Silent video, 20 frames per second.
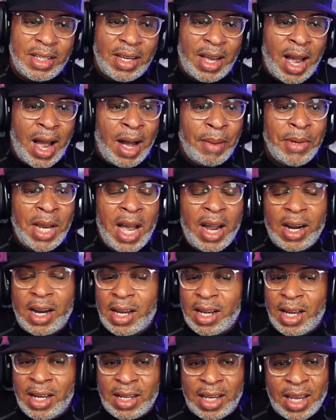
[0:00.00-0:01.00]
I'm not.
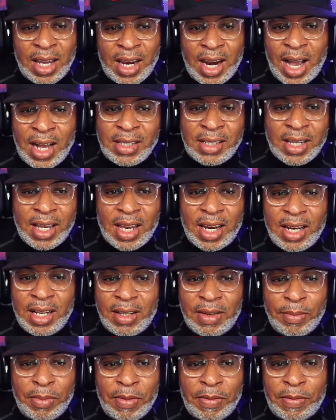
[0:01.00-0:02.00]
Again, I said
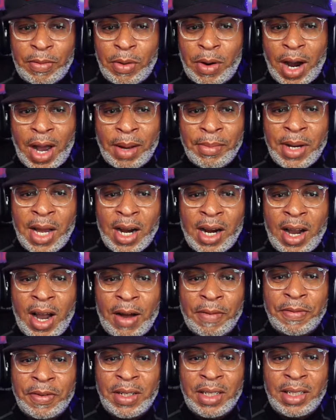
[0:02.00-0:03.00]
before, I'm not
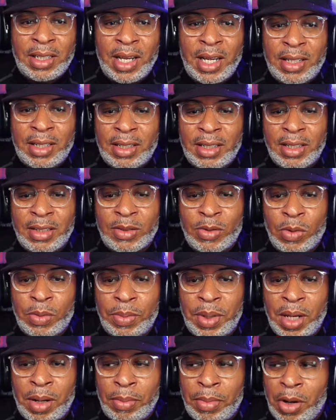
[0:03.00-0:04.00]
confident that this will
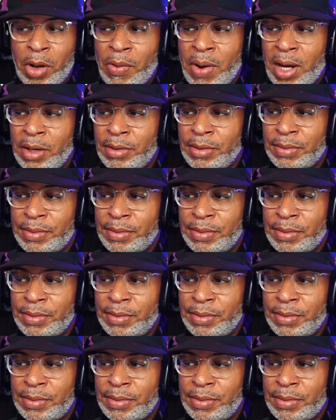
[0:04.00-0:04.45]
be a blowout.